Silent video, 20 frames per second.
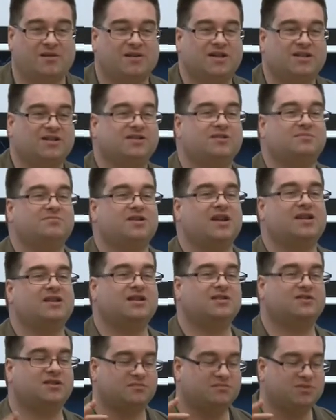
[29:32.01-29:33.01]
It
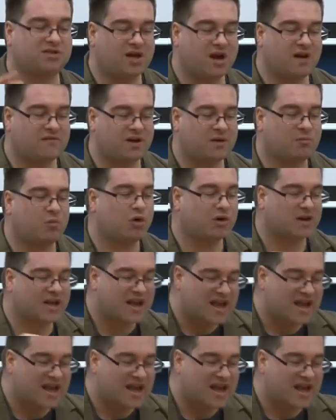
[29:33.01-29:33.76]
is observing what